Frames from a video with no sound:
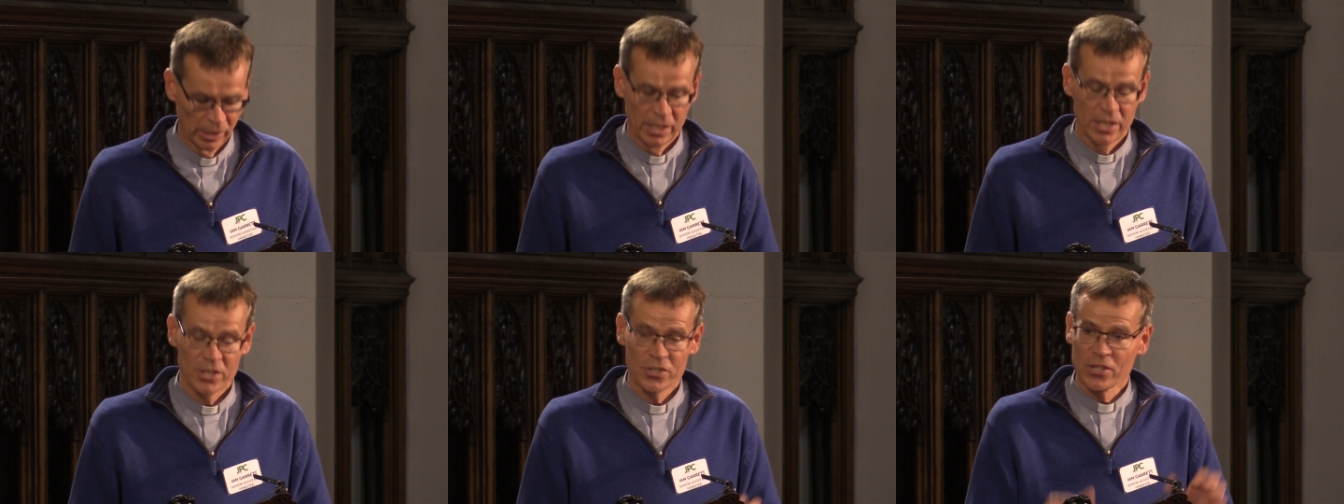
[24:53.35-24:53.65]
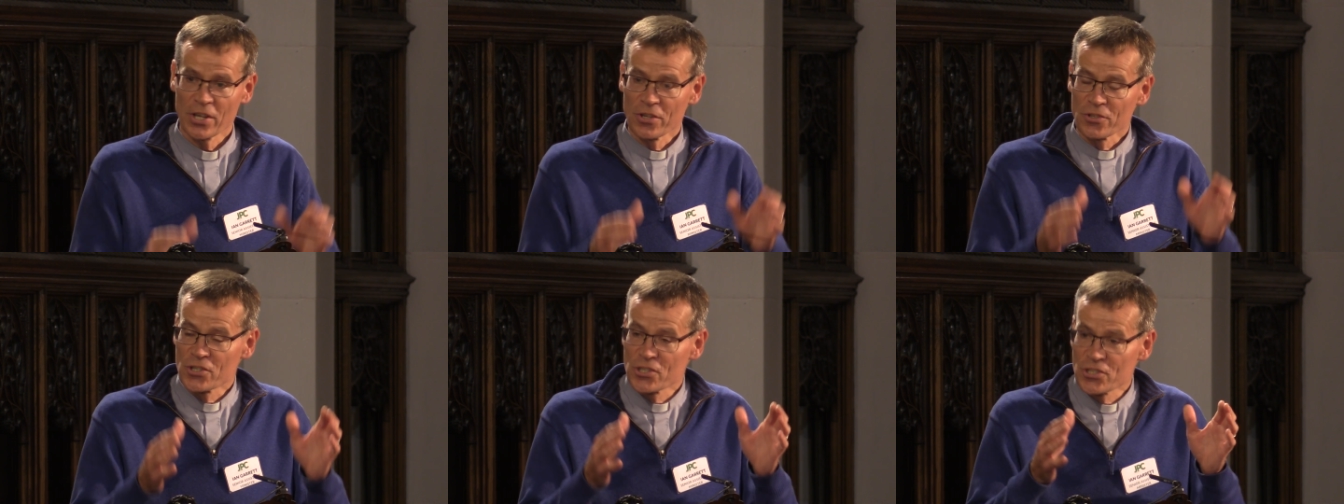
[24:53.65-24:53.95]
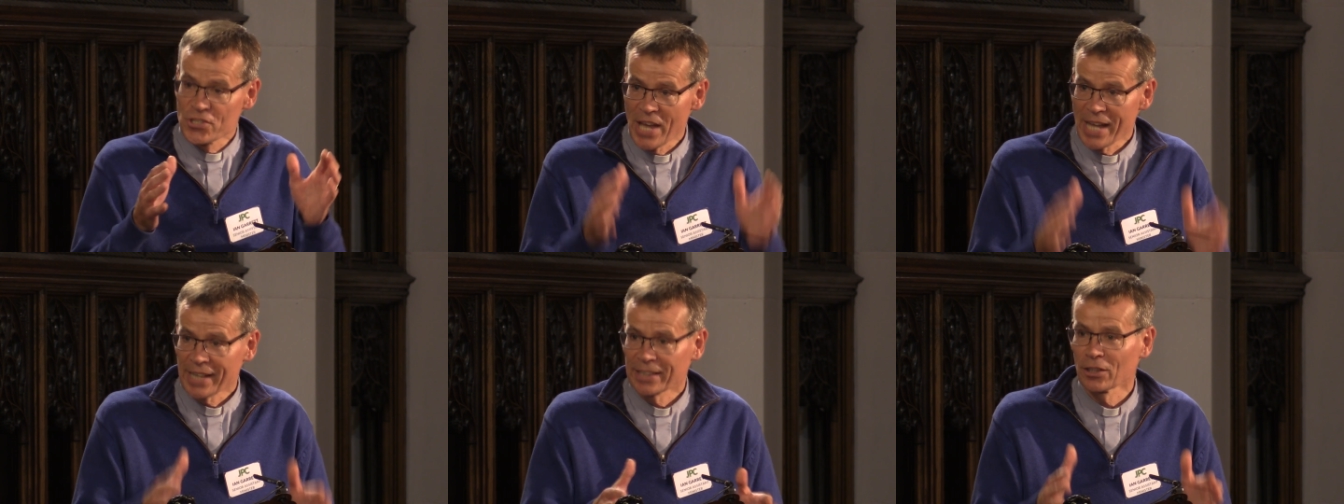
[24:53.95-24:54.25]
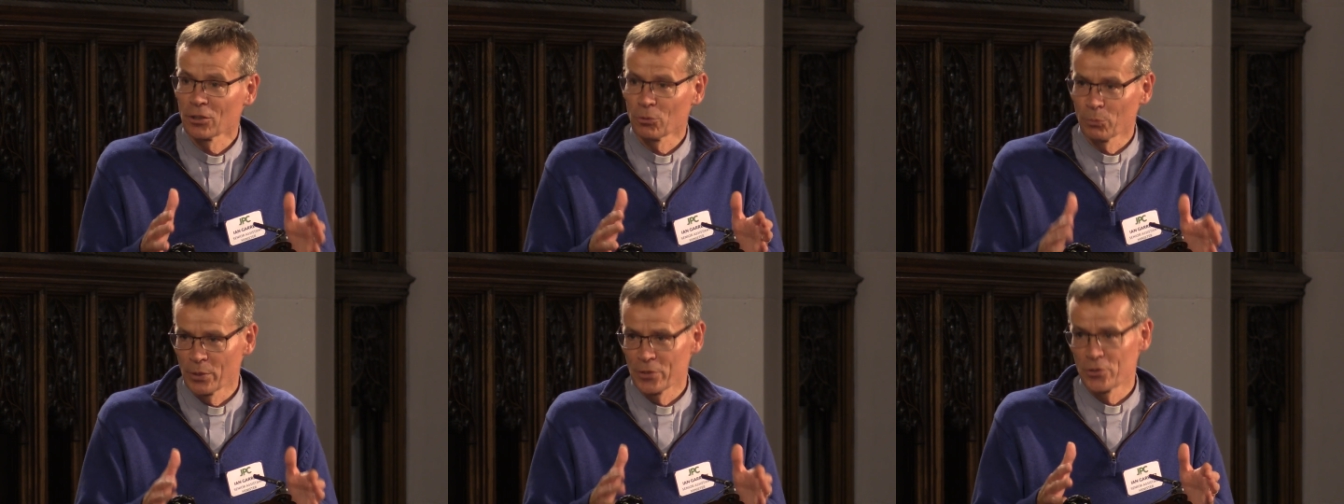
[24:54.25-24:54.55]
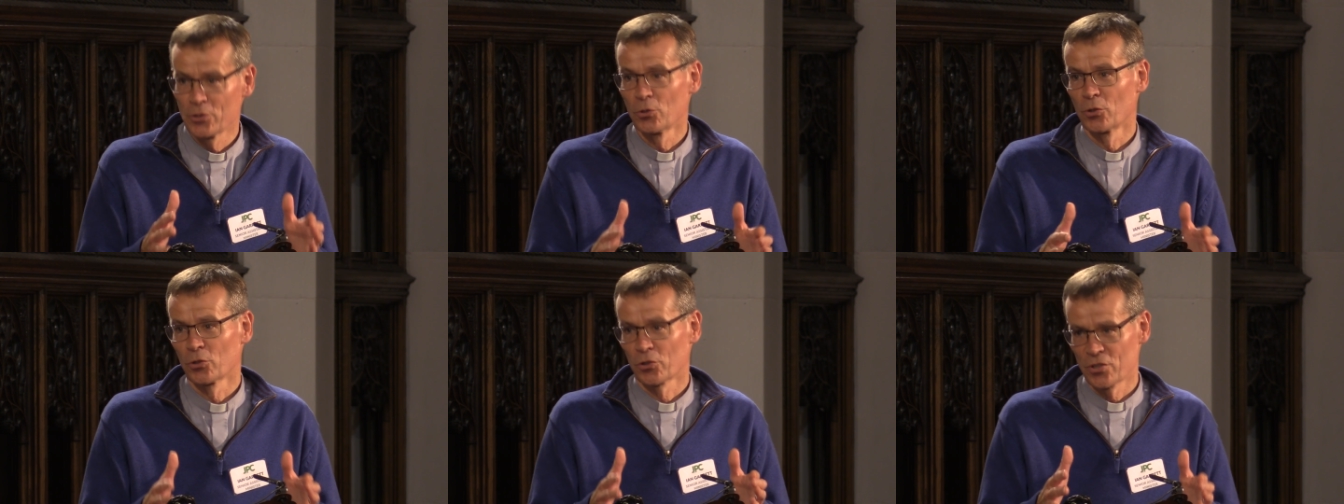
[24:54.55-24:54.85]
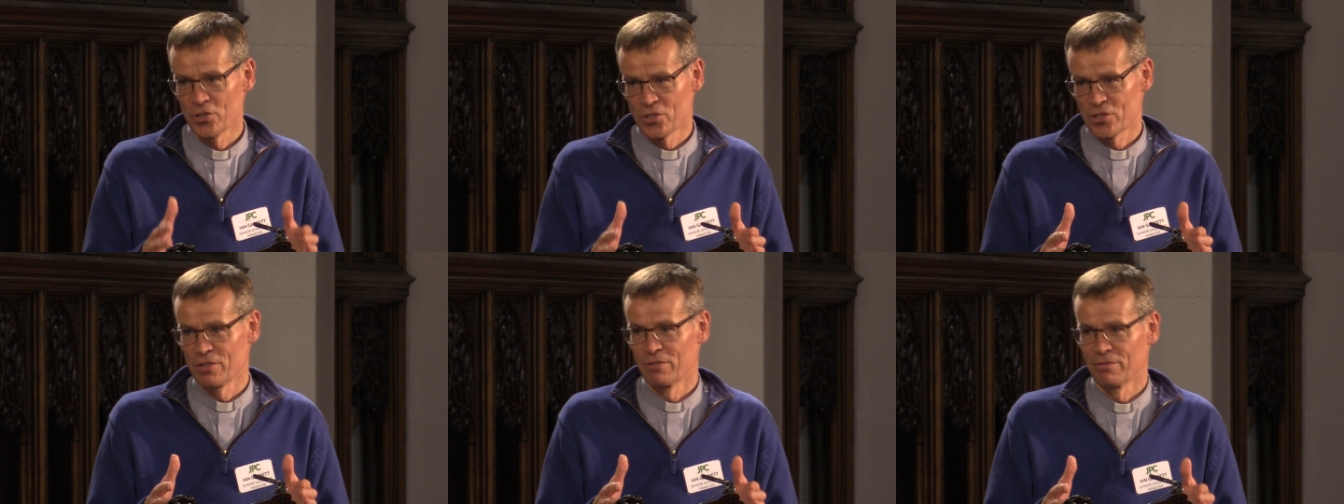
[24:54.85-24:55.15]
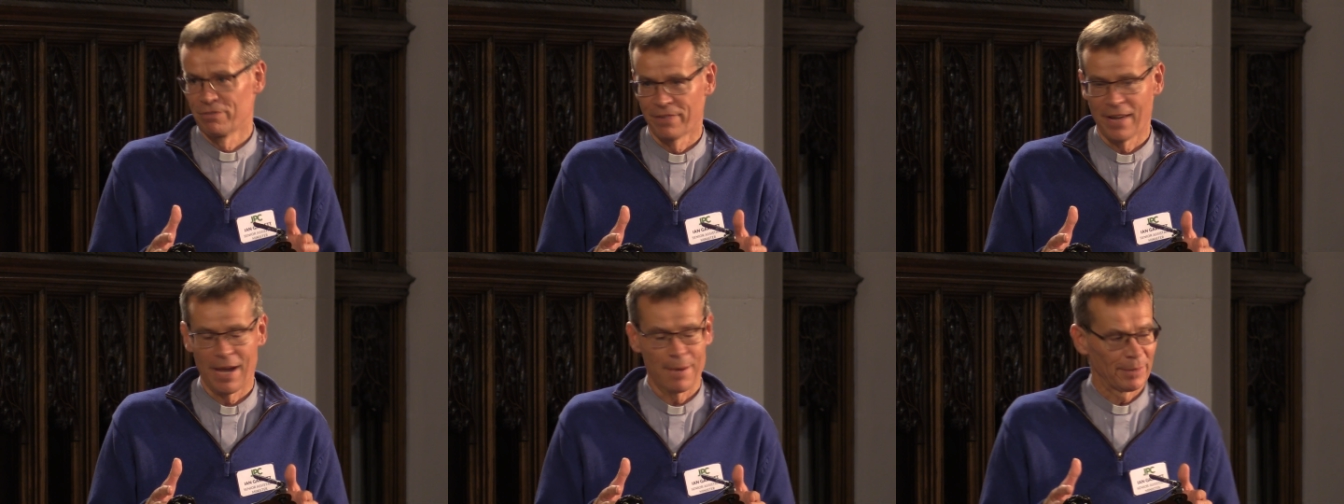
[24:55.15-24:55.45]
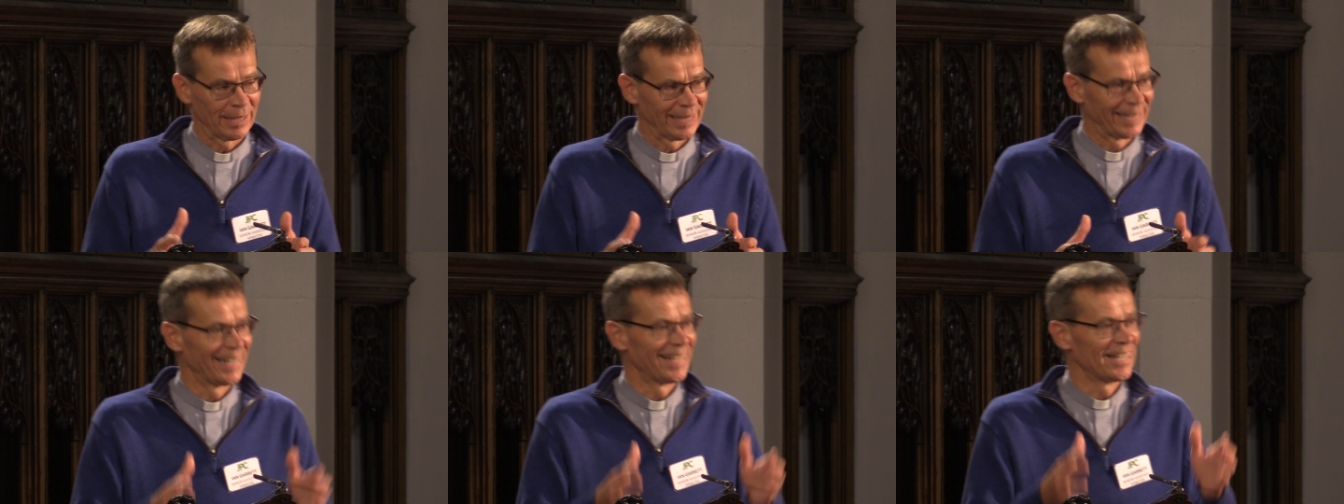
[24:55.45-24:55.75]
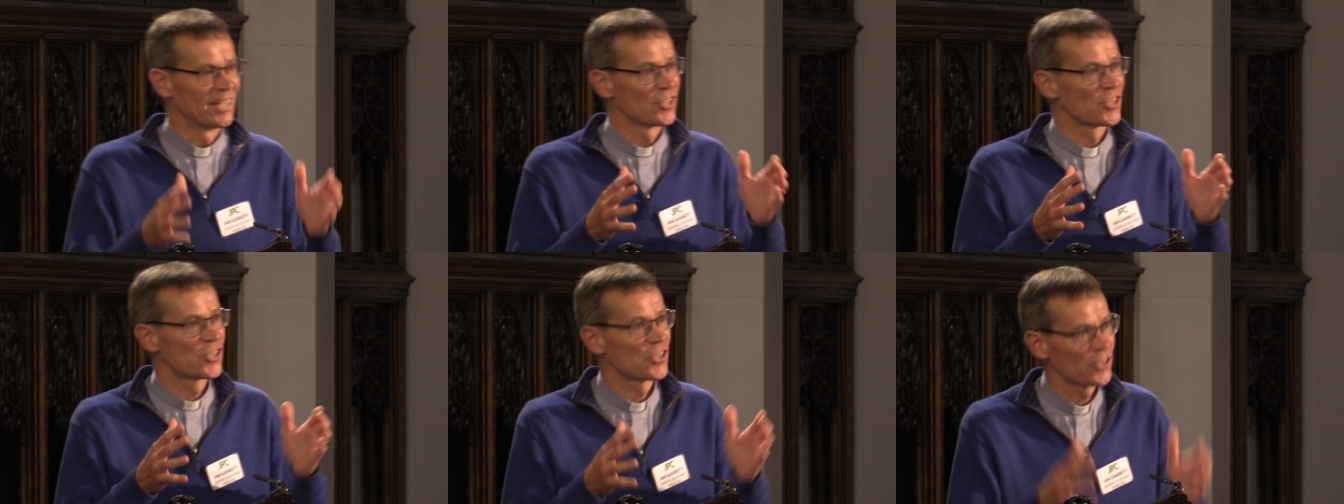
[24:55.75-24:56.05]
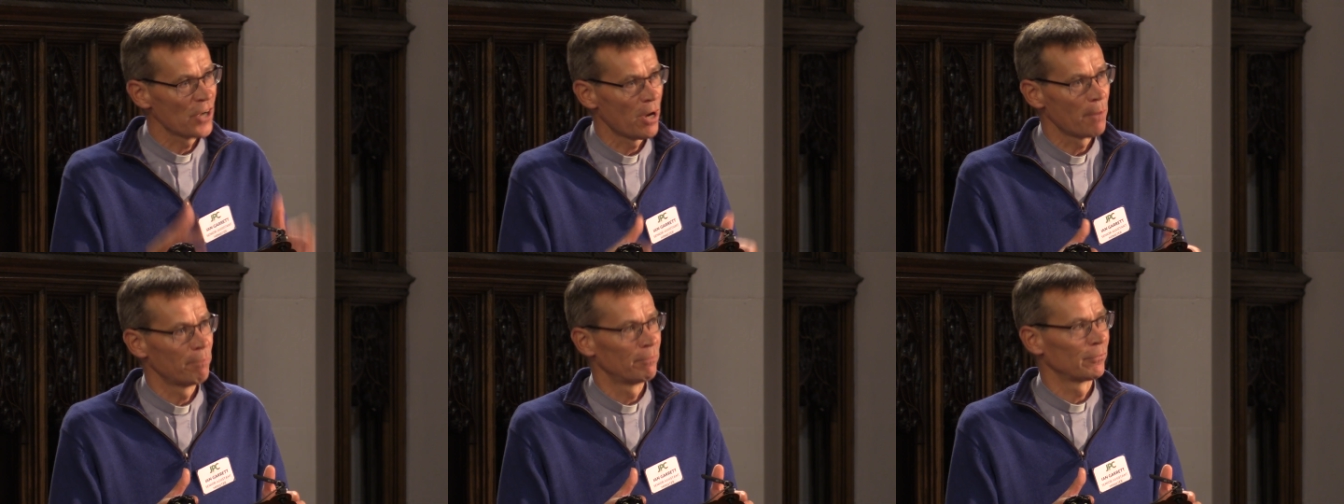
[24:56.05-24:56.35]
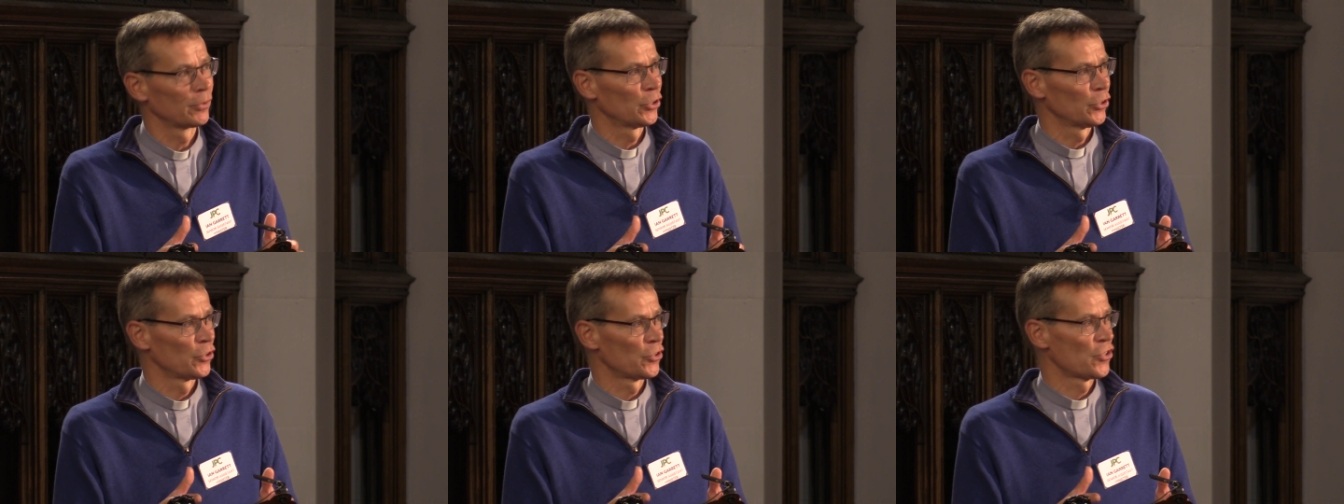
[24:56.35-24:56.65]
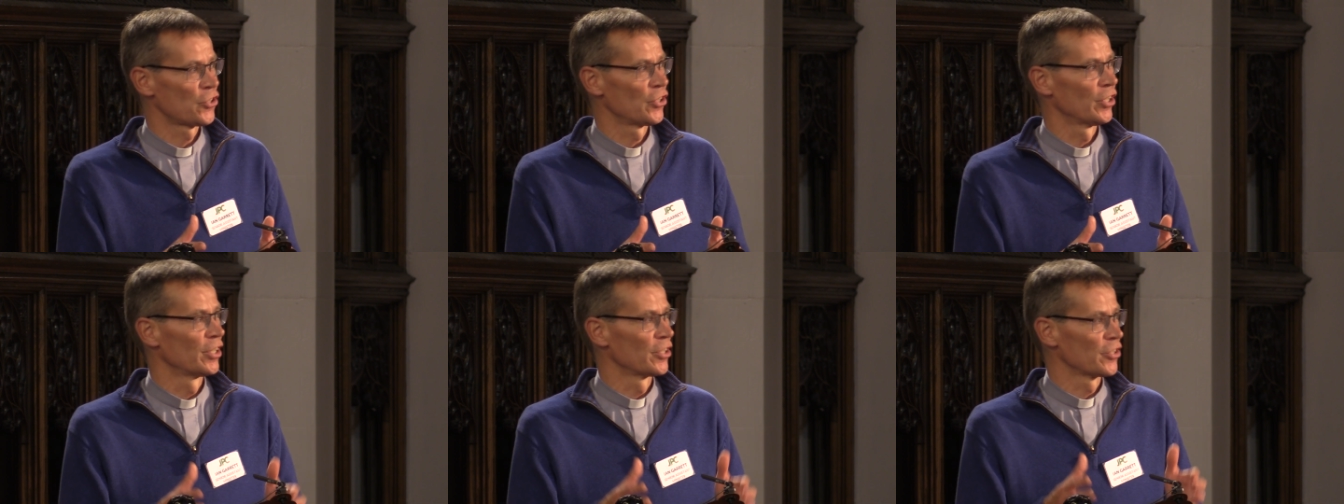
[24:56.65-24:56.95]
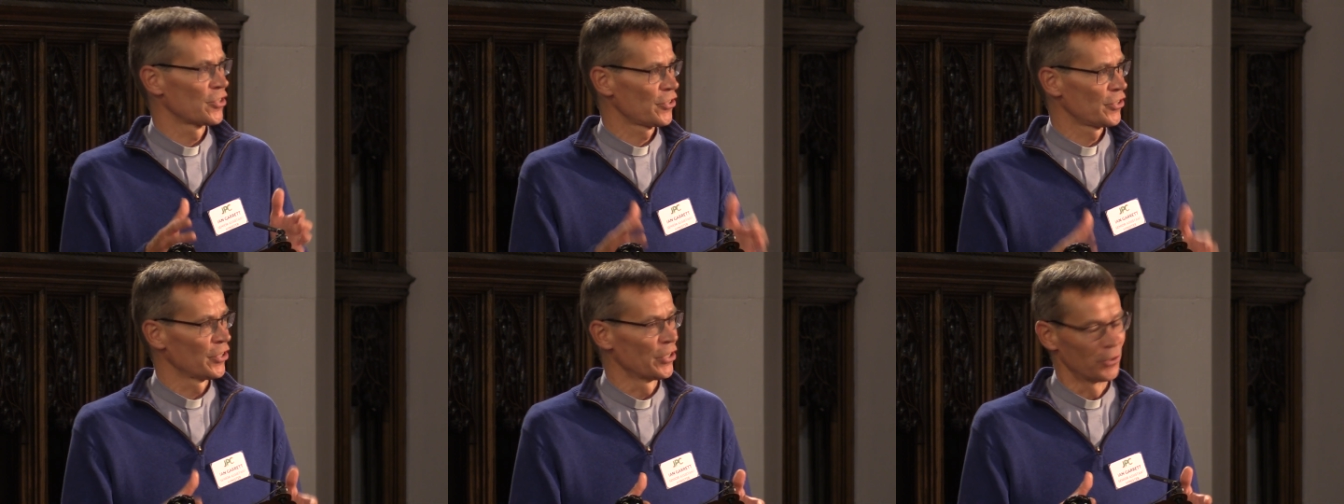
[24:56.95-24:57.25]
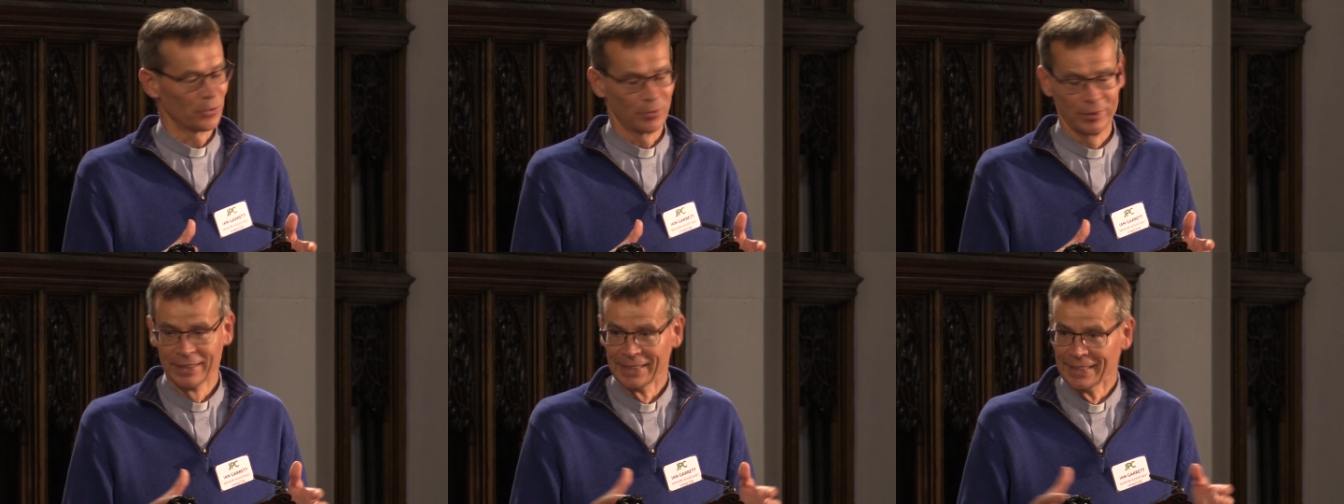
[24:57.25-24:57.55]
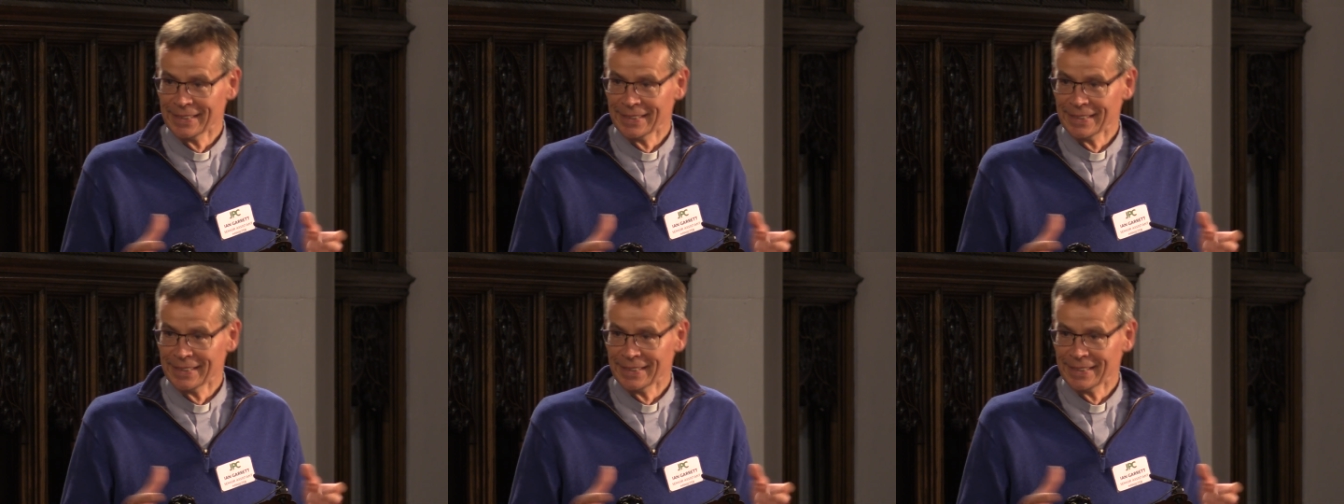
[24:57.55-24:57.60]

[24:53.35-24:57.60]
So settle with your Christian family in some good church soon